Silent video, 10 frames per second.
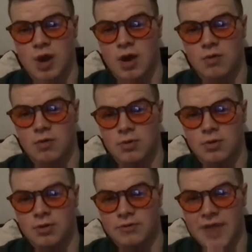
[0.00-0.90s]
well,
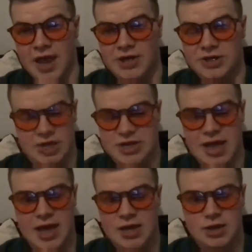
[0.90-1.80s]
they're going to say,
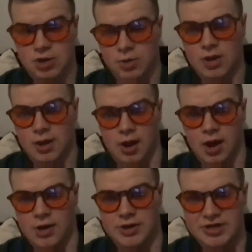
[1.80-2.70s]
yeah, do it. Like,
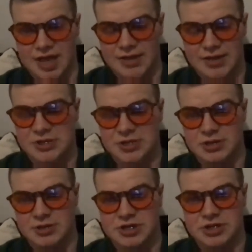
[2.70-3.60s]
I understand this
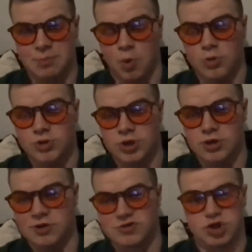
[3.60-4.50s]
is important to
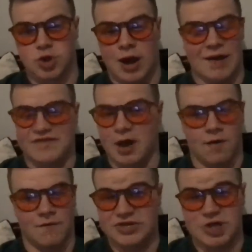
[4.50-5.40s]
you. You just got to have that
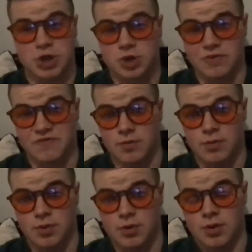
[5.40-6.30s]
conversation with
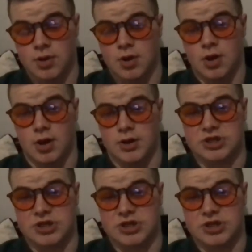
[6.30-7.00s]
them and